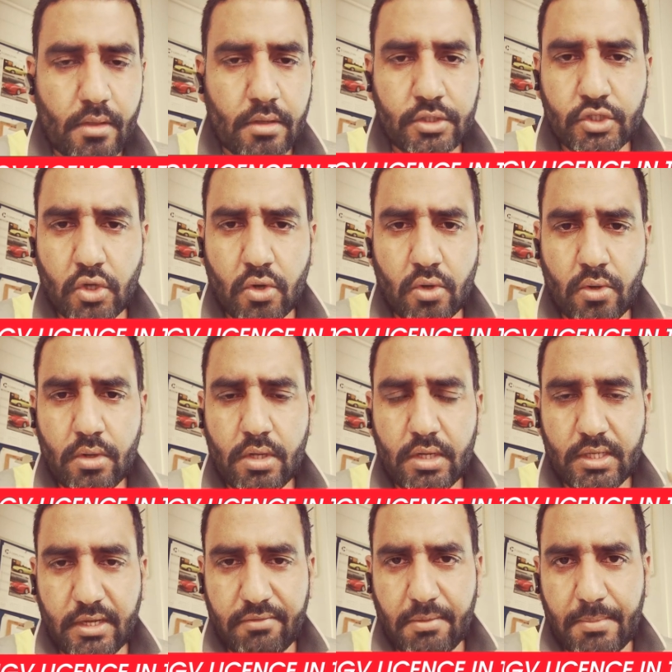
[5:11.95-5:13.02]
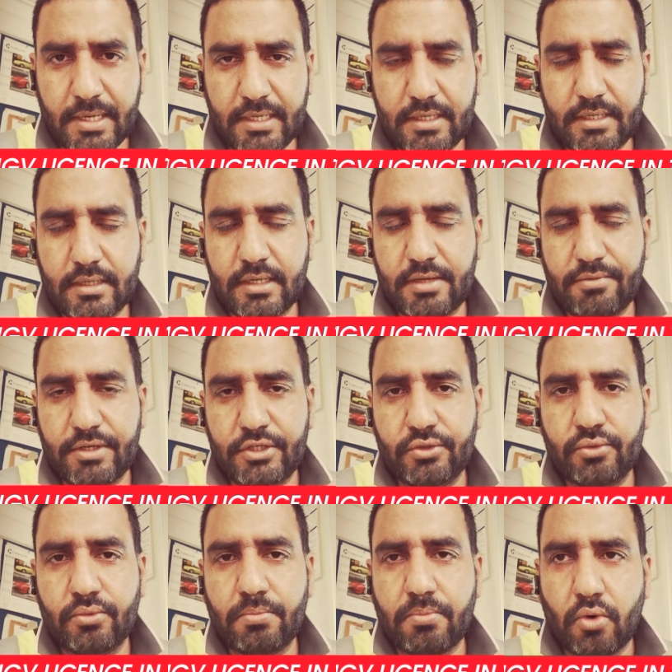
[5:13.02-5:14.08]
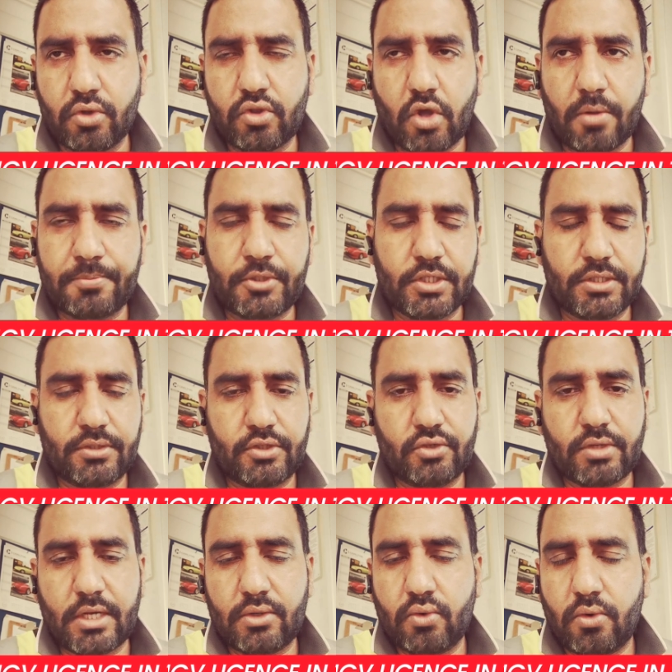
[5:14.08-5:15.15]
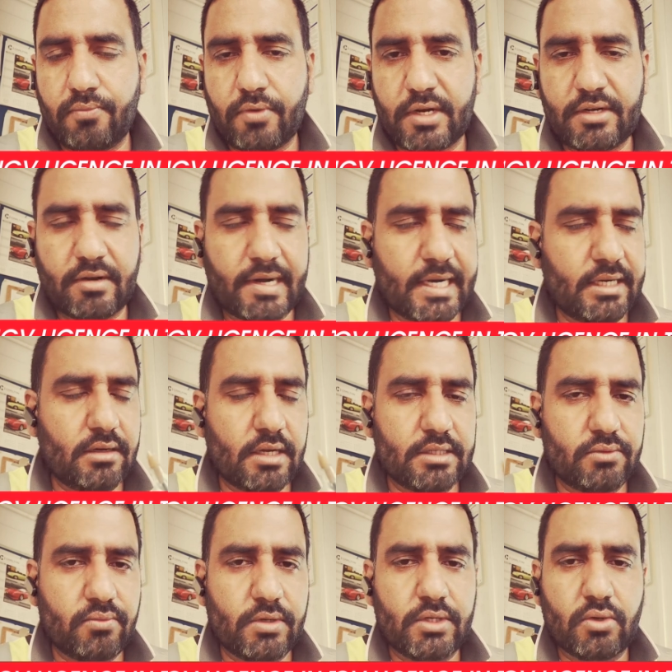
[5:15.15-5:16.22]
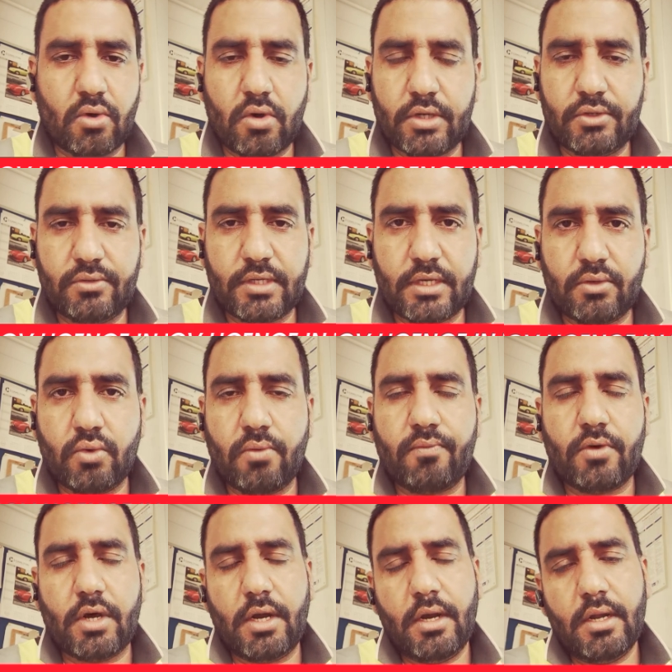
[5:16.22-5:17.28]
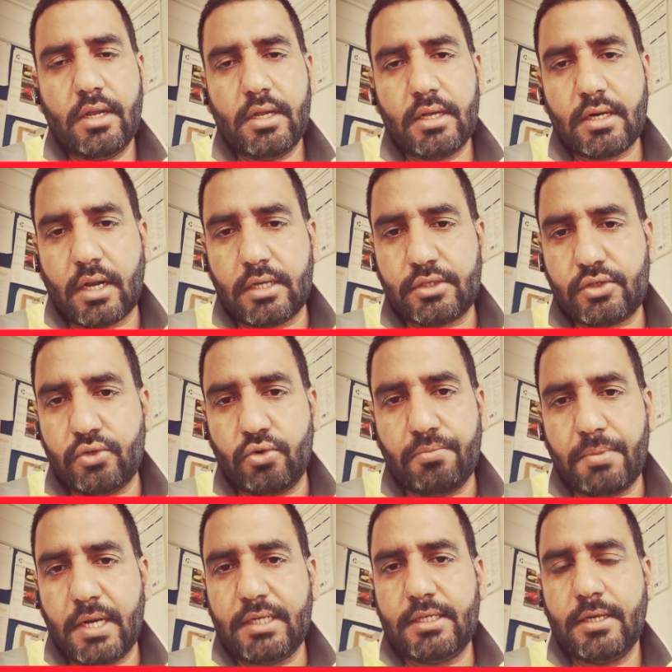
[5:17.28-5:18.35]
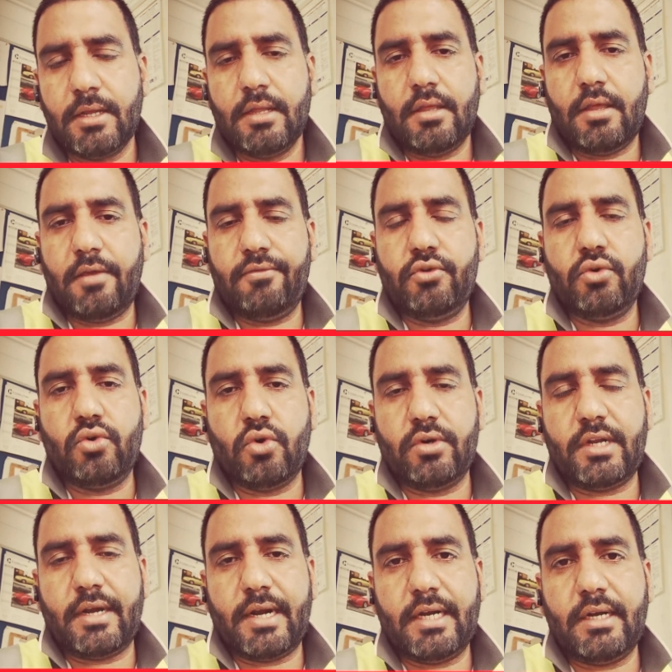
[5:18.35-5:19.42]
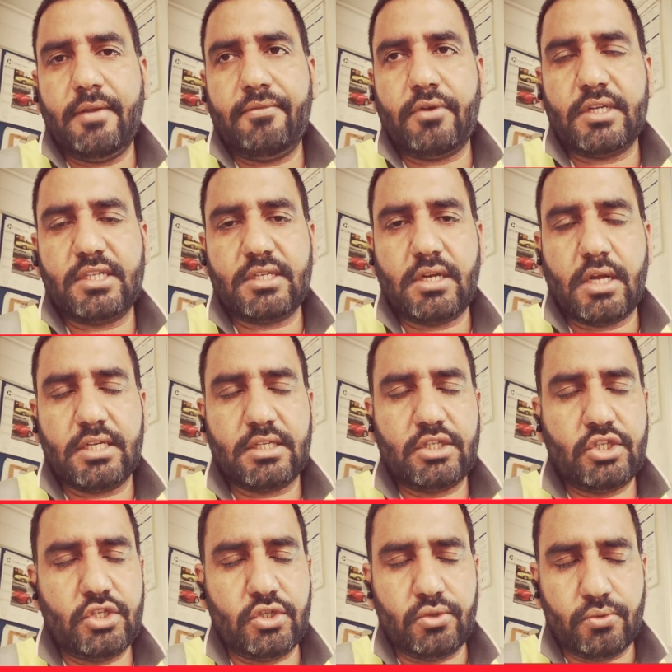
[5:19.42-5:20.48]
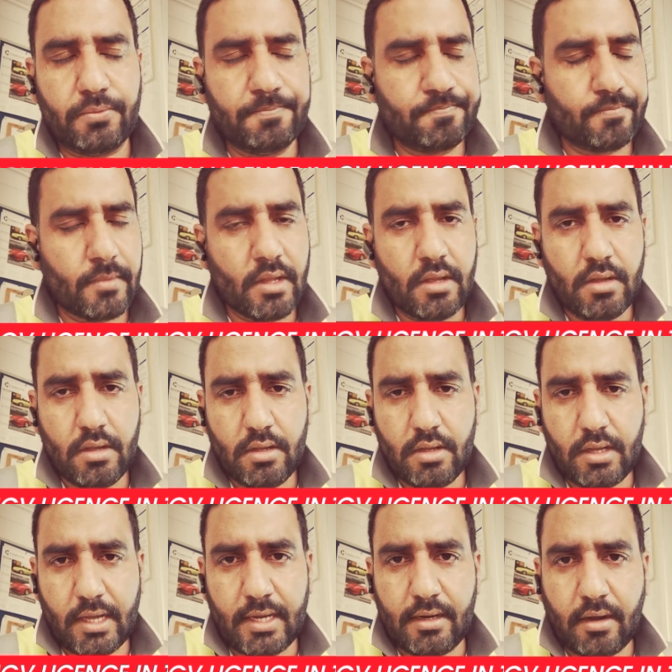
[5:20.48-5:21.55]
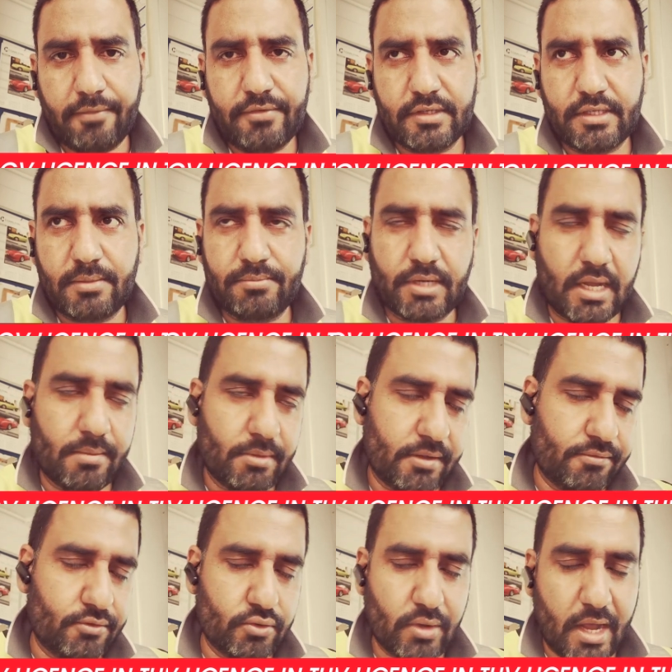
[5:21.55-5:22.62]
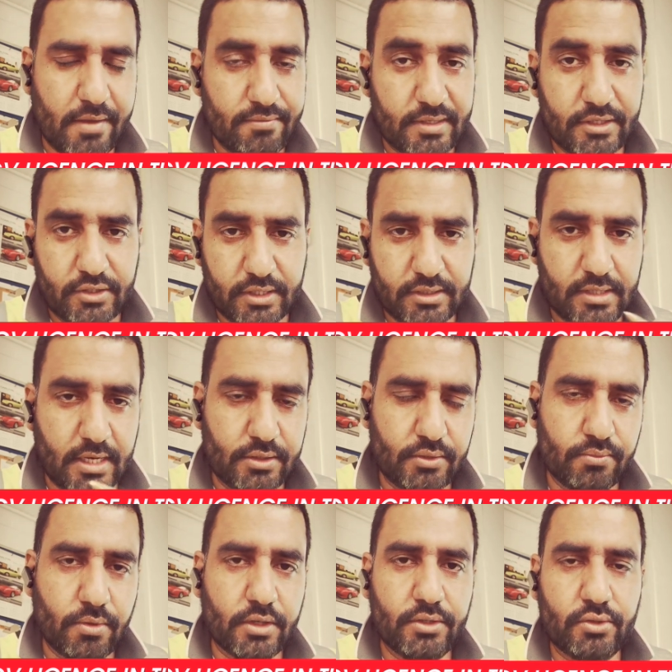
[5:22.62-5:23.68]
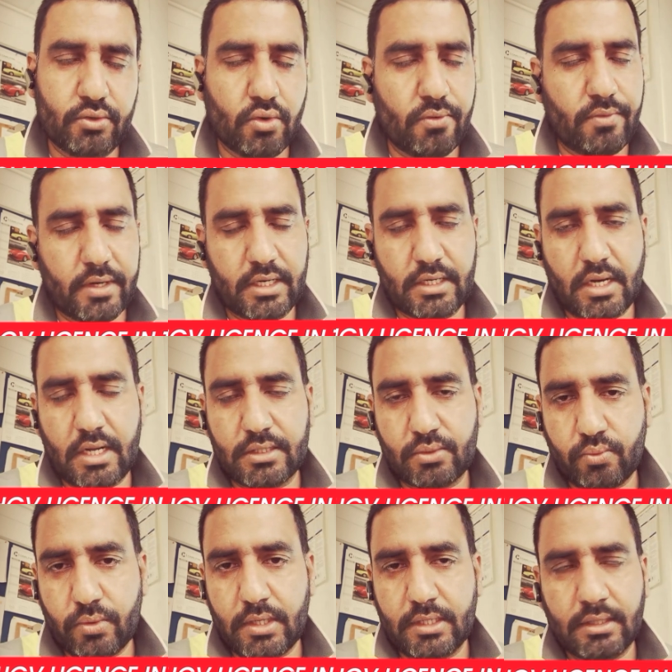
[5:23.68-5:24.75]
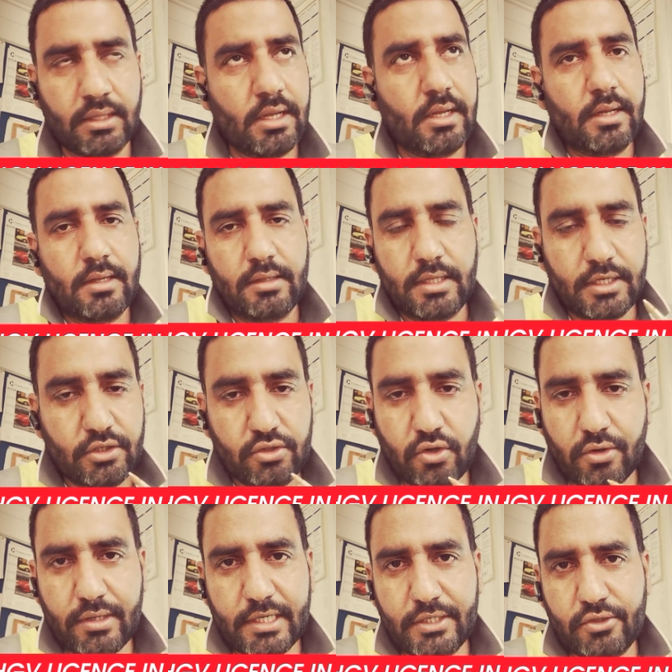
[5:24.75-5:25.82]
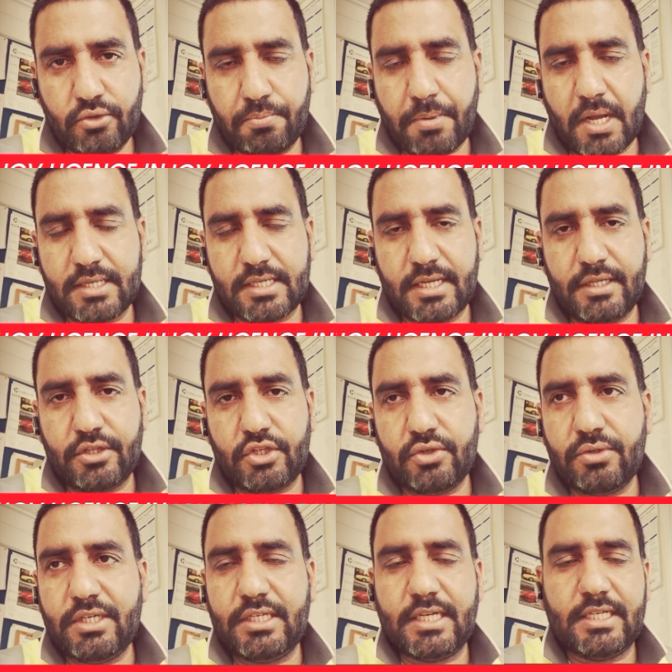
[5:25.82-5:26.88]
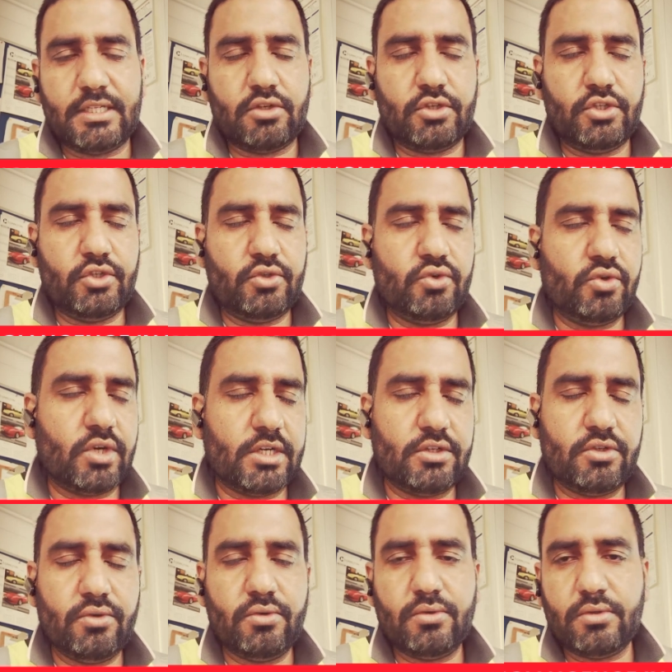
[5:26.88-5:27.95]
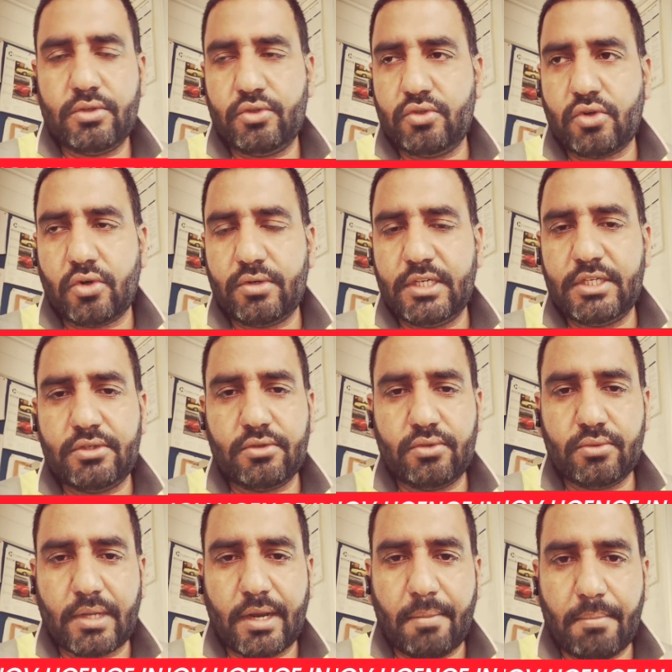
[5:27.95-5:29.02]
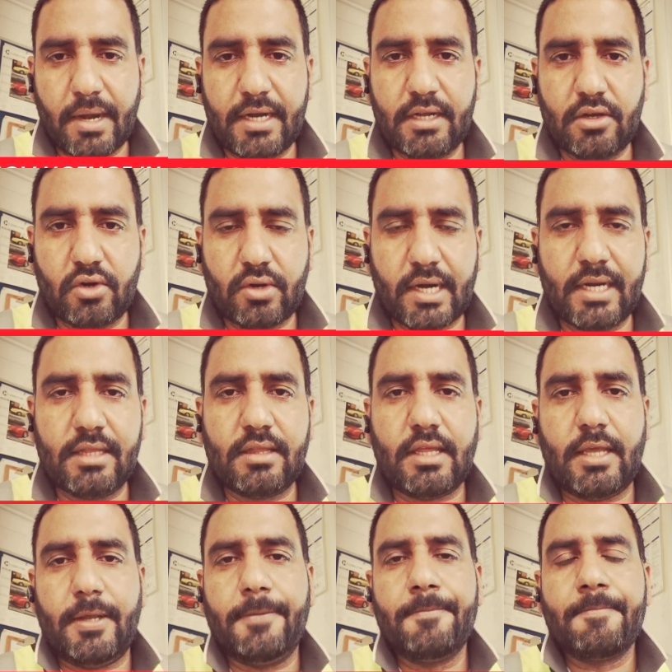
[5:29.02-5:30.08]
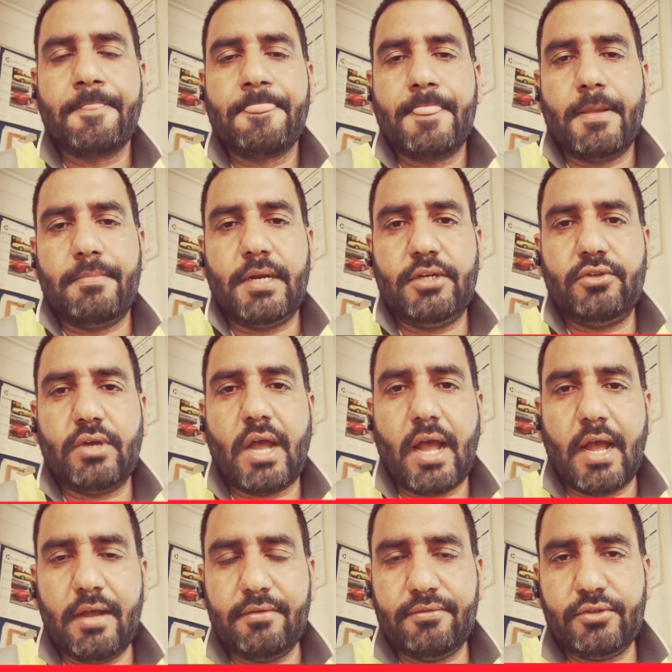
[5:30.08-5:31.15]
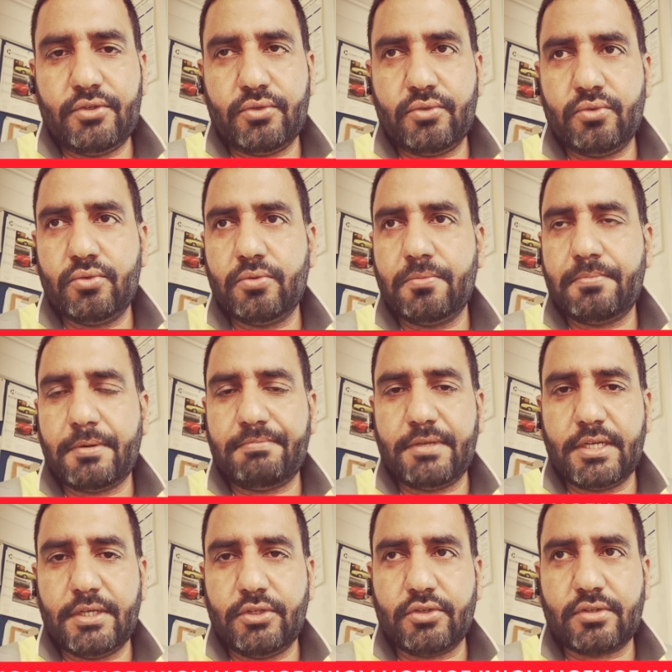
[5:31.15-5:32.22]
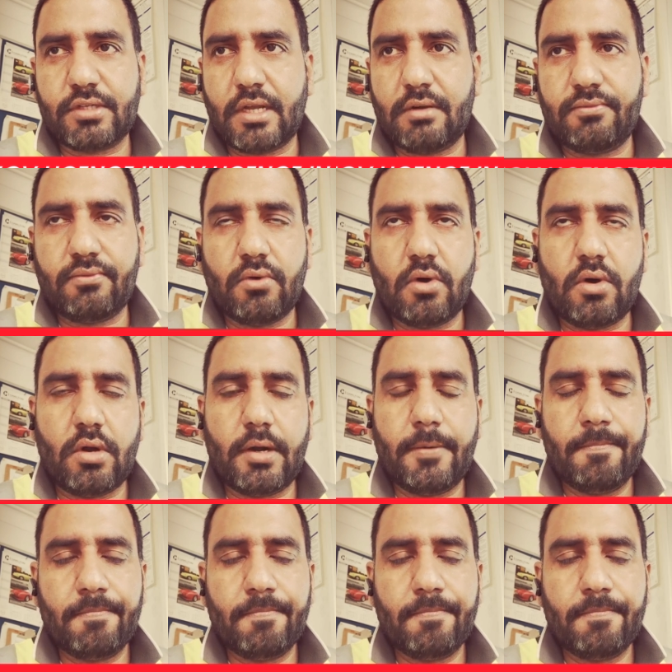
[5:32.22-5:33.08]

So government given you both options. You can go for direct class 1 or you can go for class 2. But if you go directly for class 2, and after some time if you have interest that you want to go for class 1, then you don't need to pass any theory test, or you don't need to do any medical or anything, but you have to prepare yourself for